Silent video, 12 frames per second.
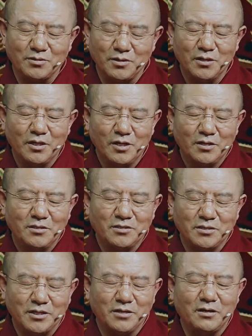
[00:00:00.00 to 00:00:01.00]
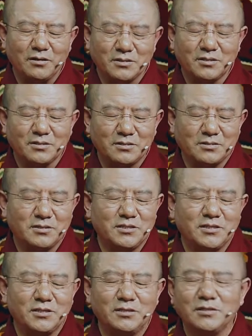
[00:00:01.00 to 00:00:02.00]
So the first one
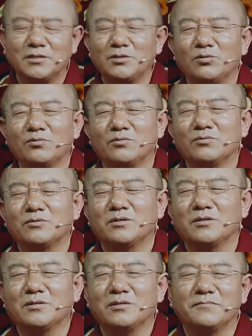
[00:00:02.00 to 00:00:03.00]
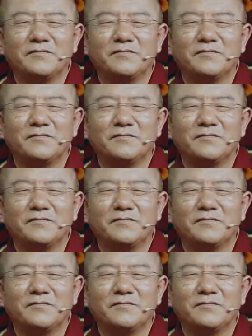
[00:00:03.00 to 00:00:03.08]
is self-aware.